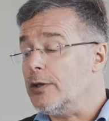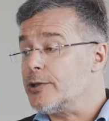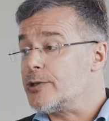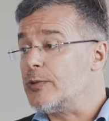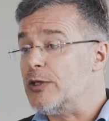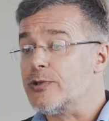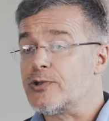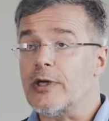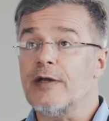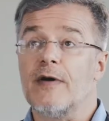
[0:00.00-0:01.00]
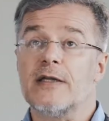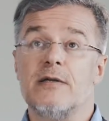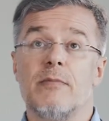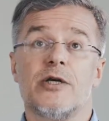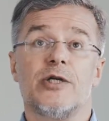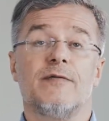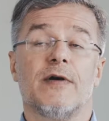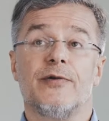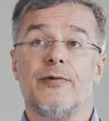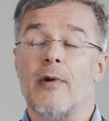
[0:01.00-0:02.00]
Just to illustrate that, imagine
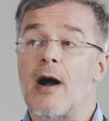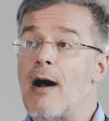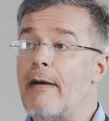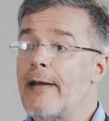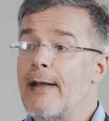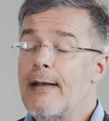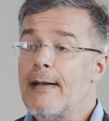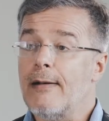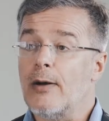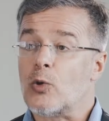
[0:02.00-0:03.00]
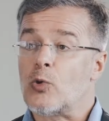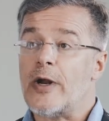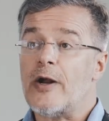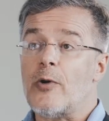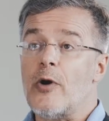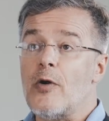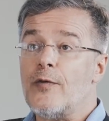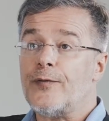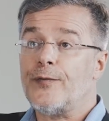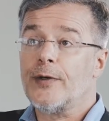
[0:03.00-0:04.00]
that you are a rare
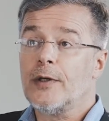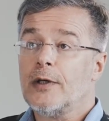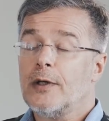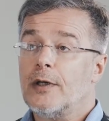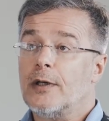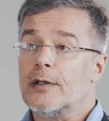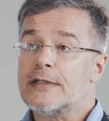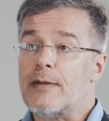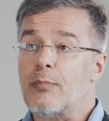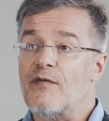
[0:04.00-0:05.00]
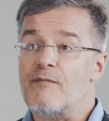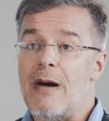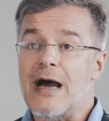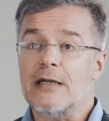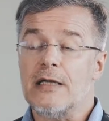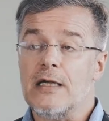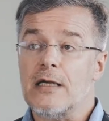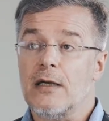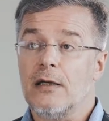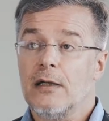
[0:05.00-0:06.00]
earth type of
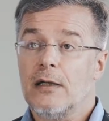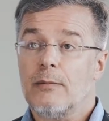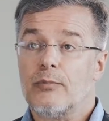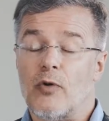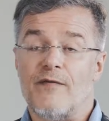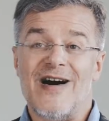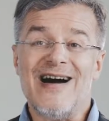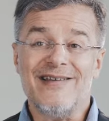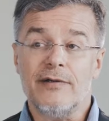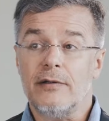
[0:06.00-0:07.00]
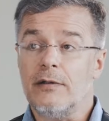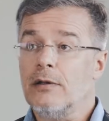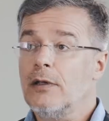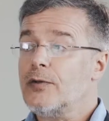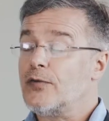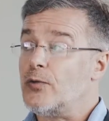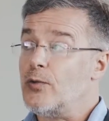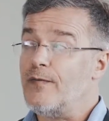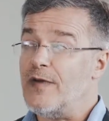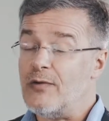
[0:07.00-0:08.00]
mining provider, so
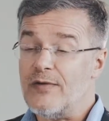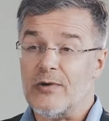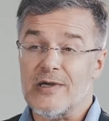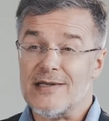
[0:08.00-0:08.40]
you're very, very